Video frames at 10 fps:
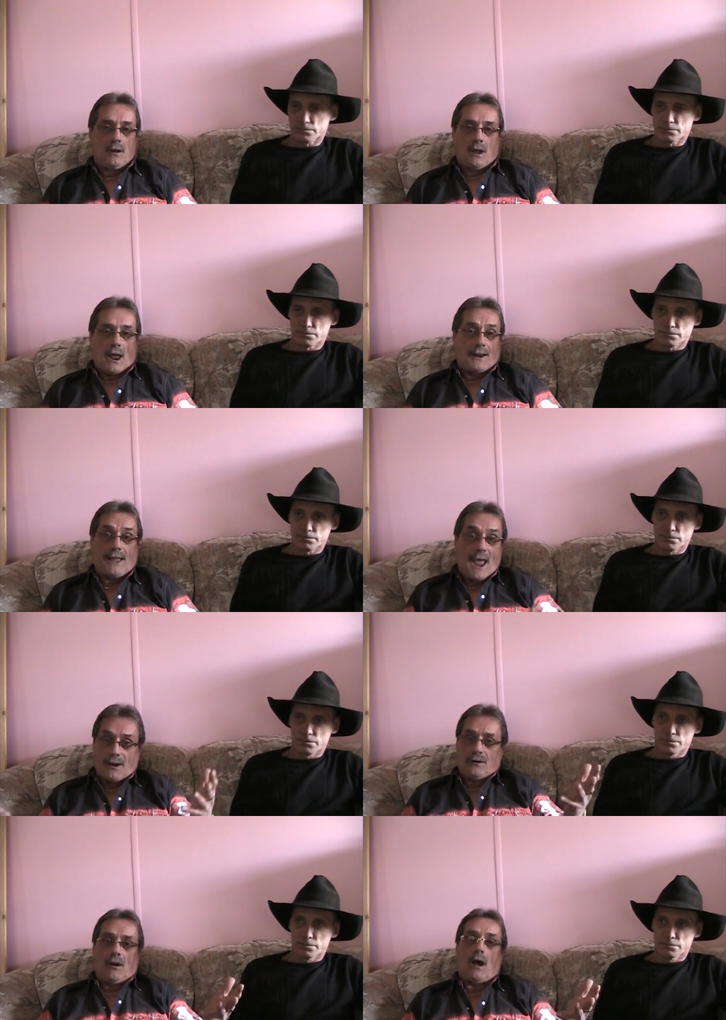Speaker 1: And again,
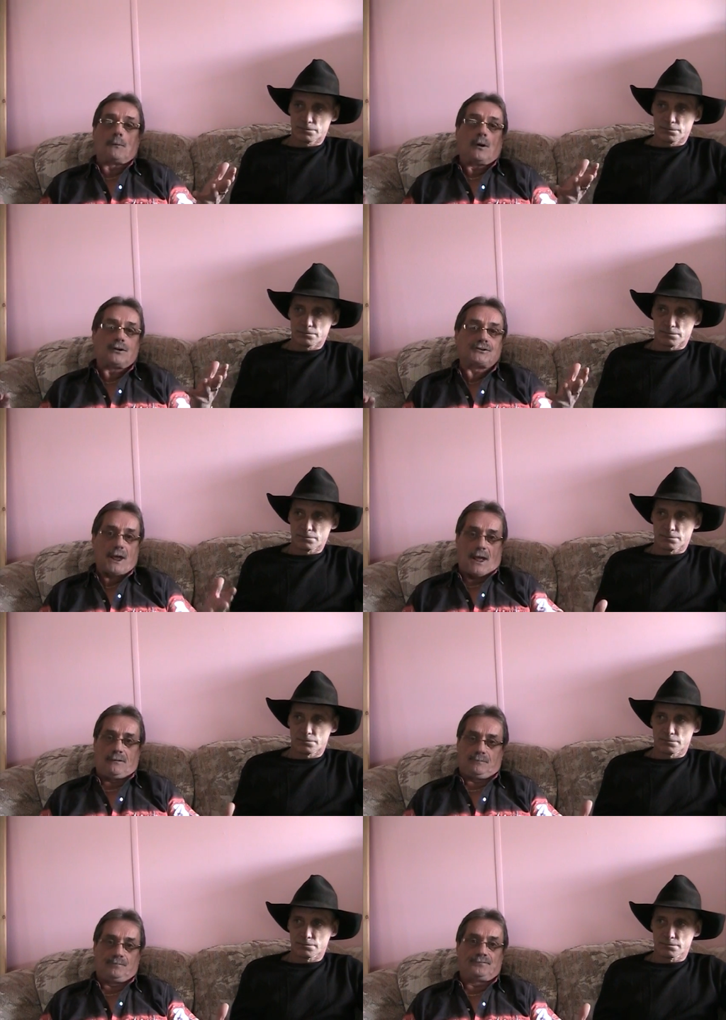I'm going to say,
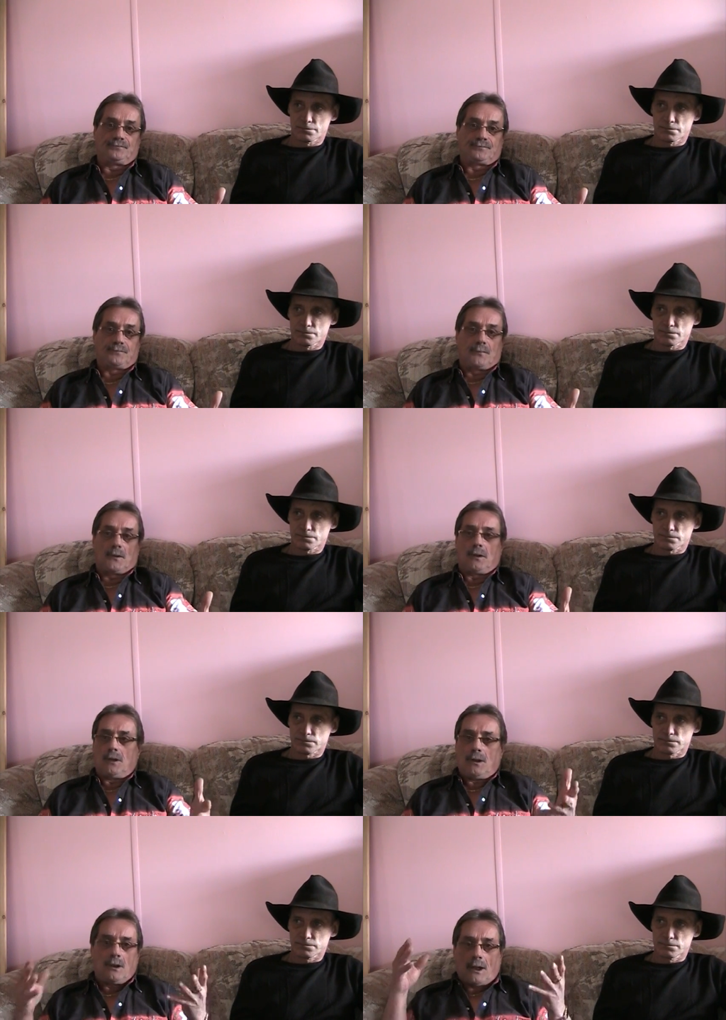
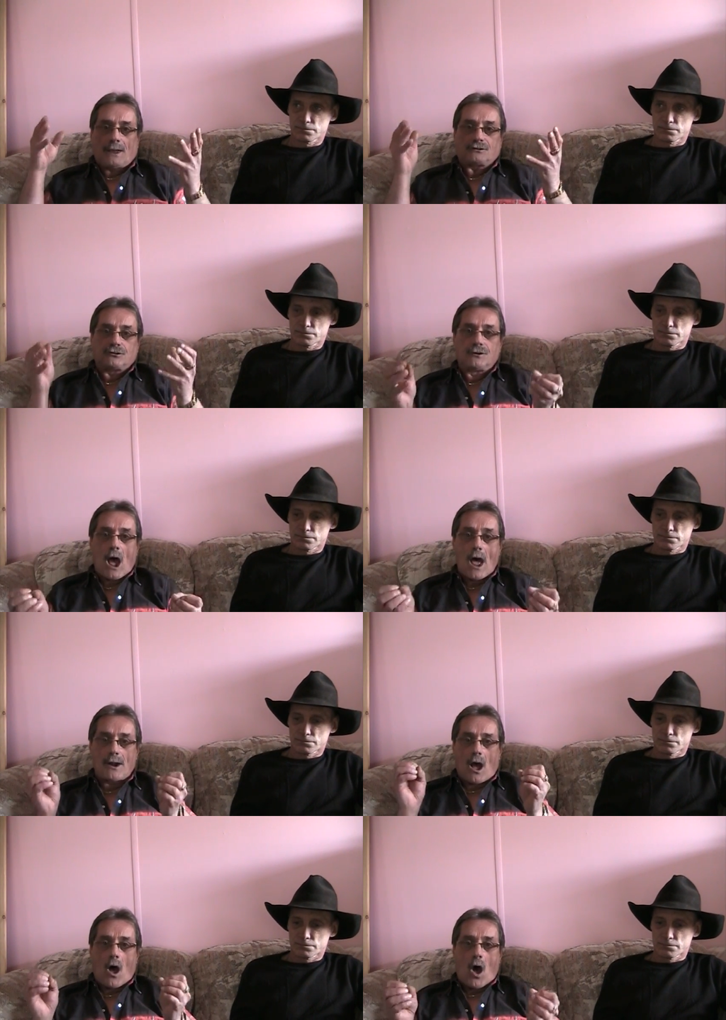it's
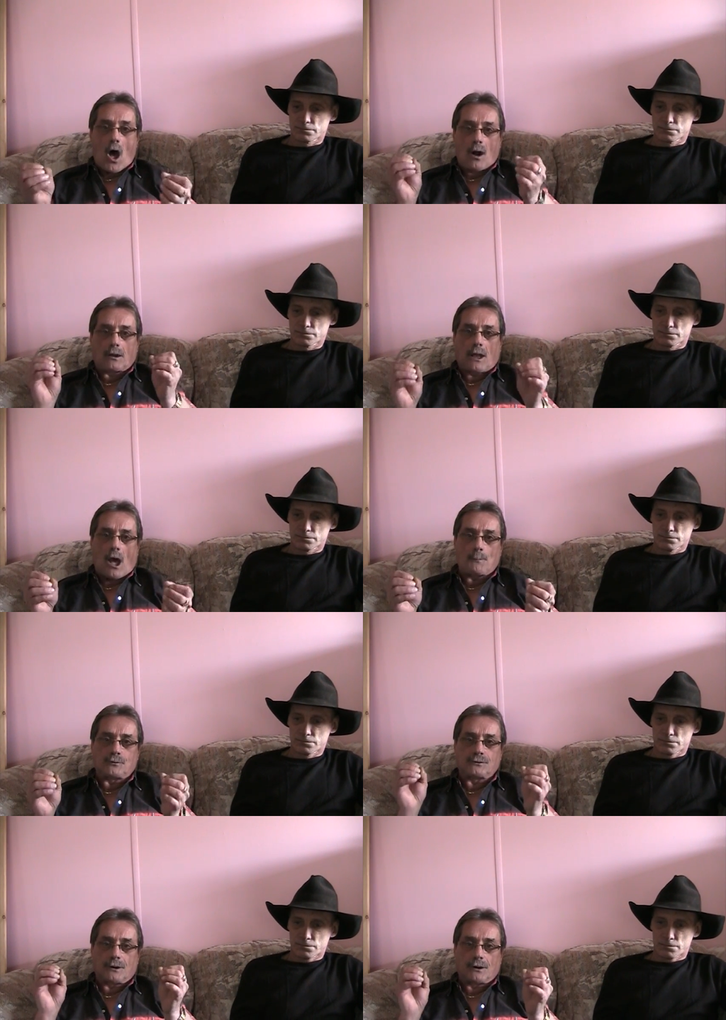not all cops
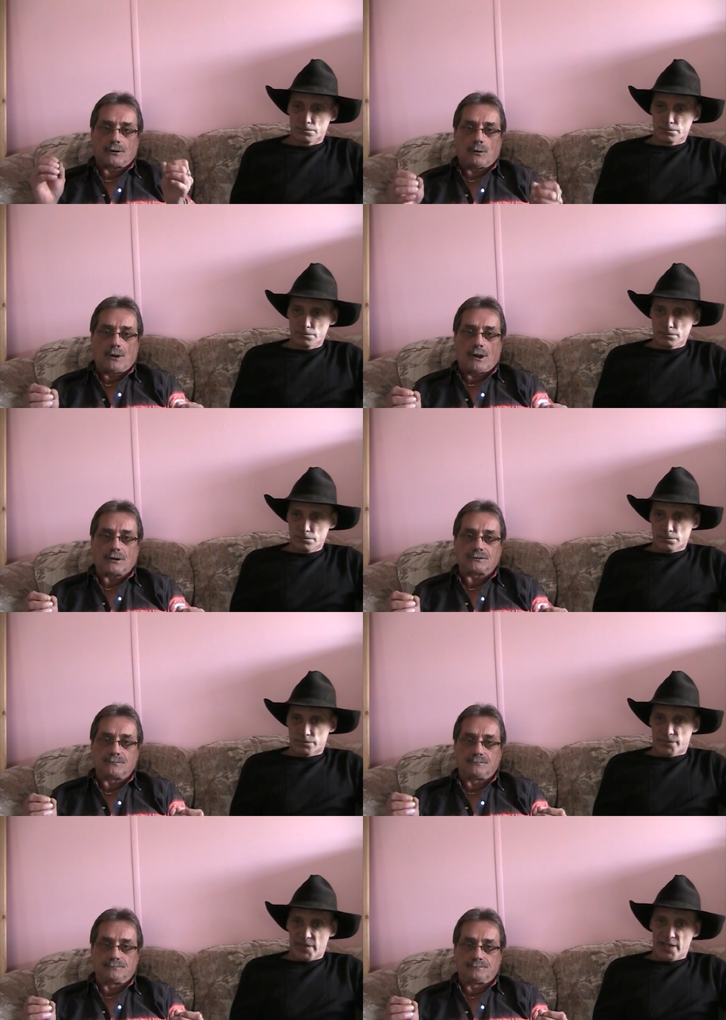that are doing this.
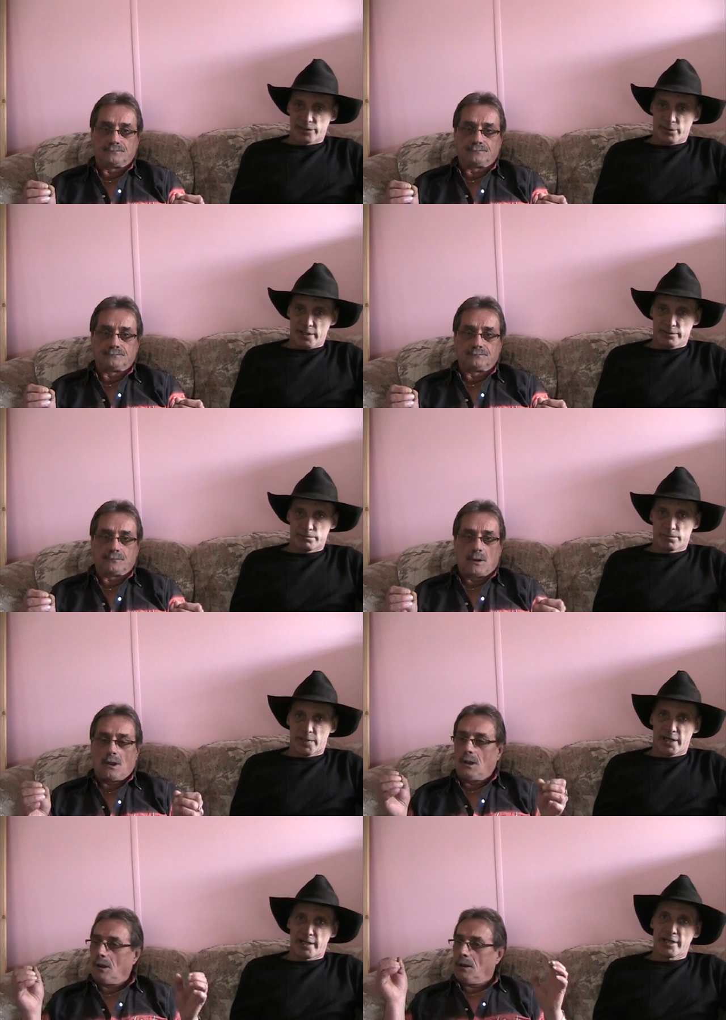
Speaker 2: That's right.
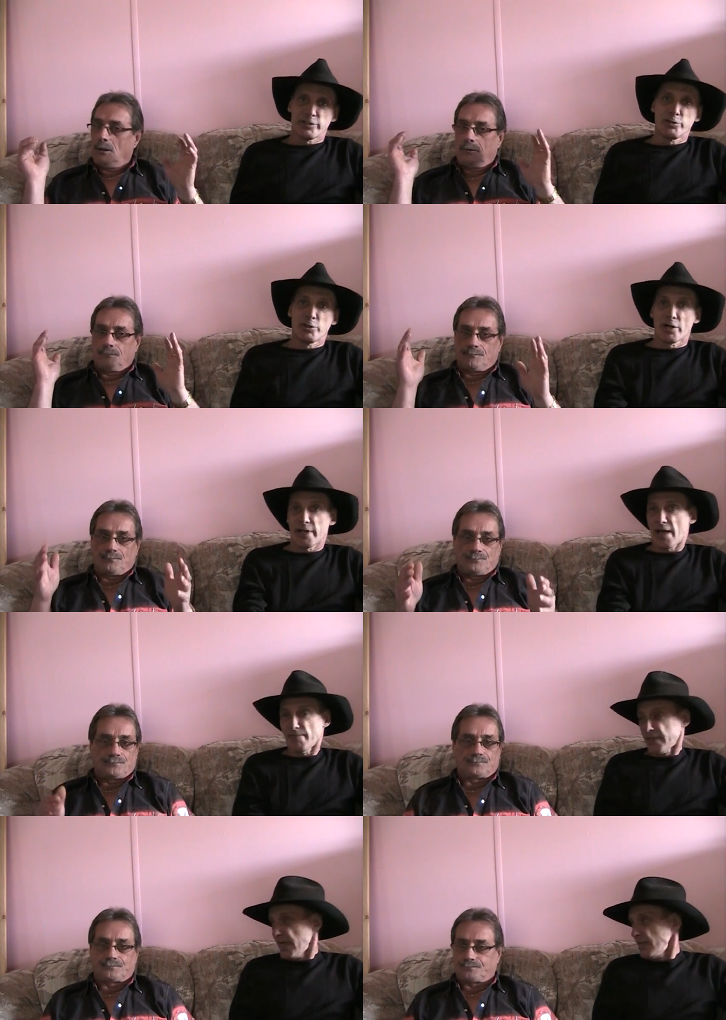And I do not
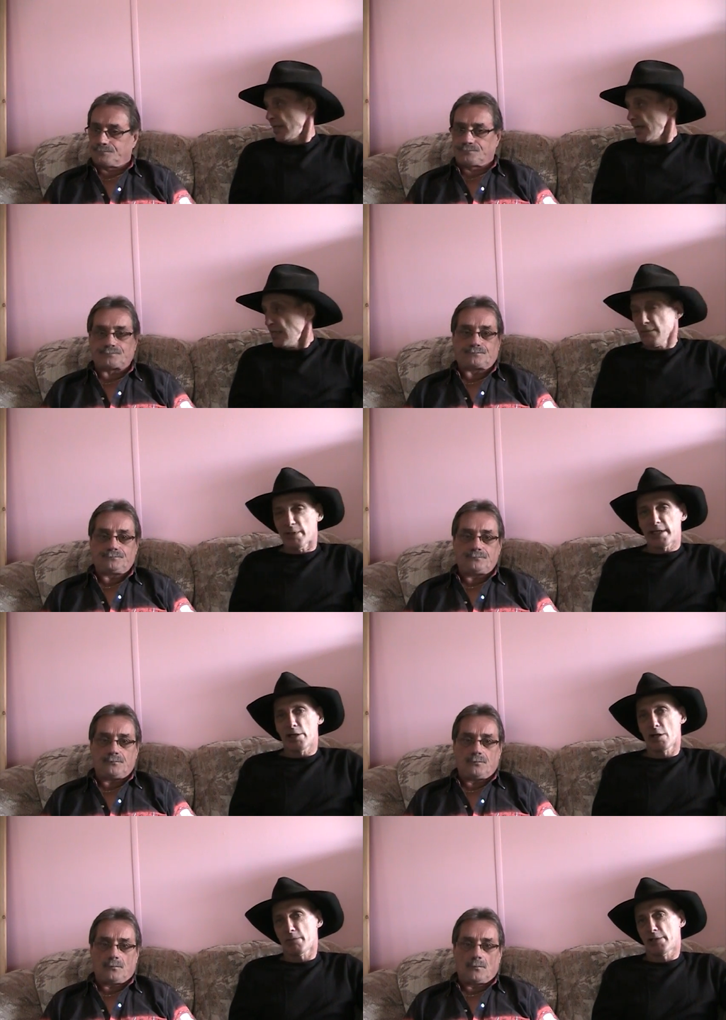advocate anybody
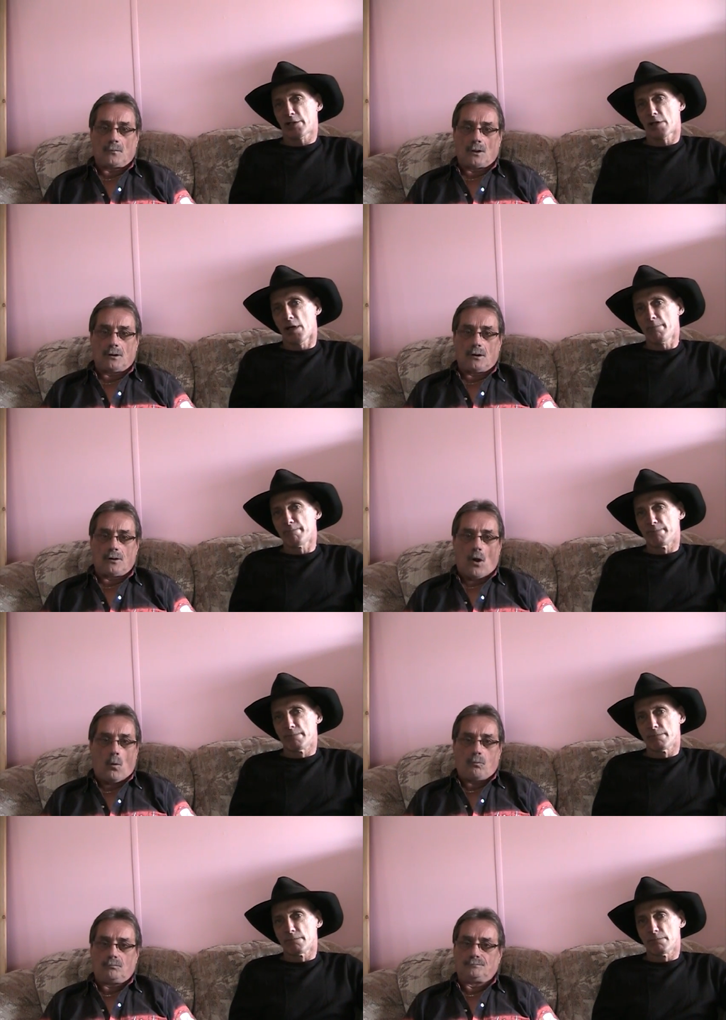harming a cop.
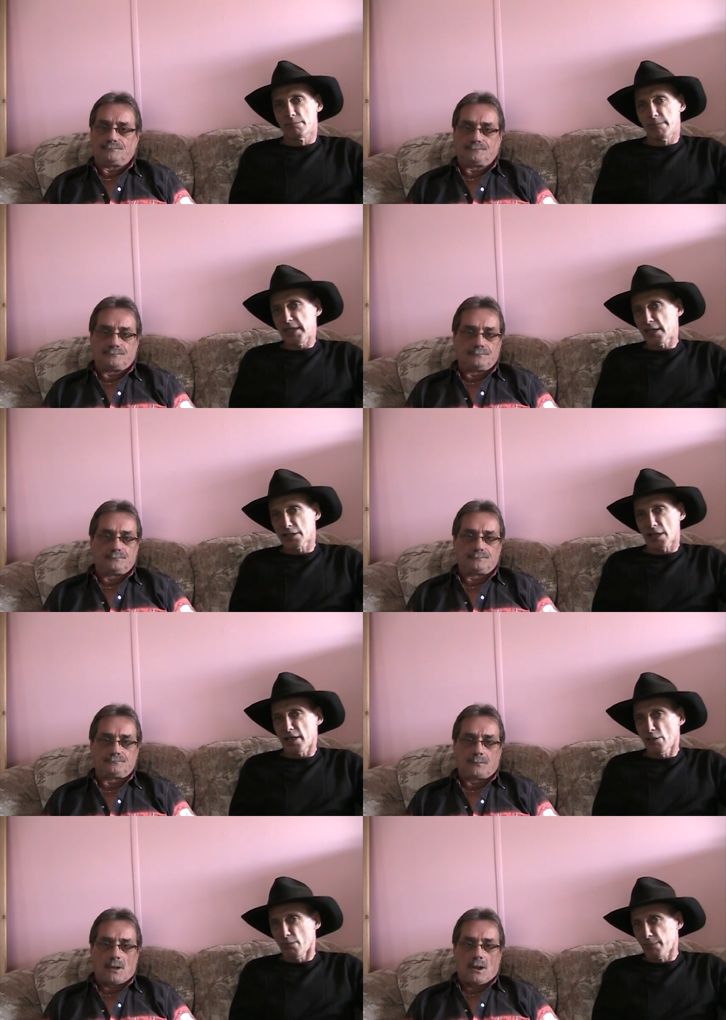Nope. Because I
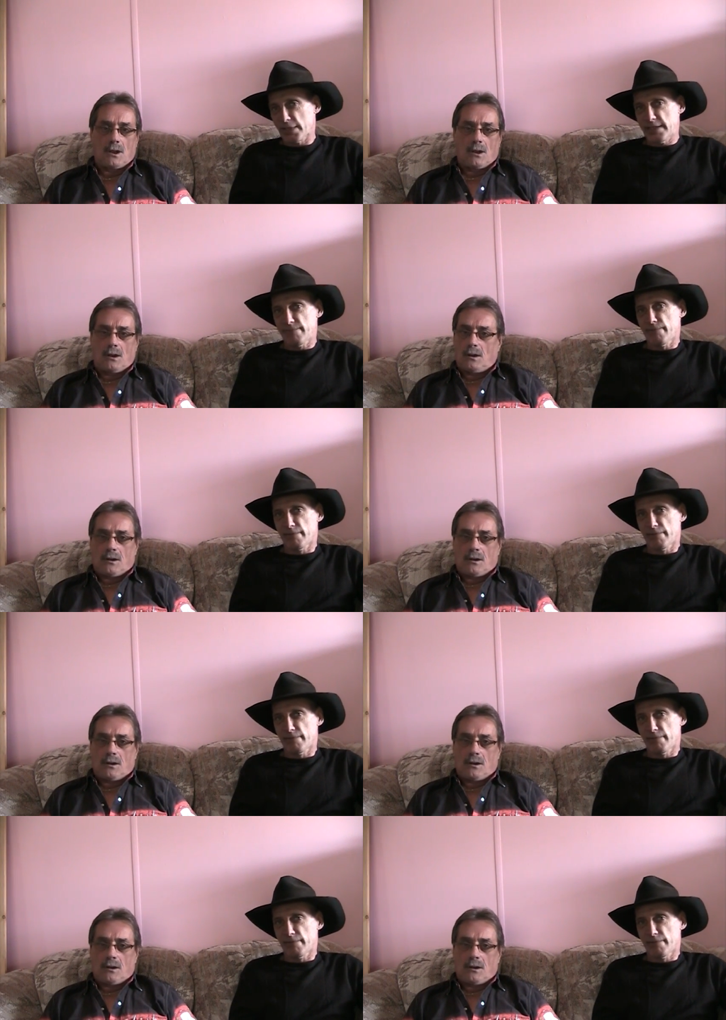don't believe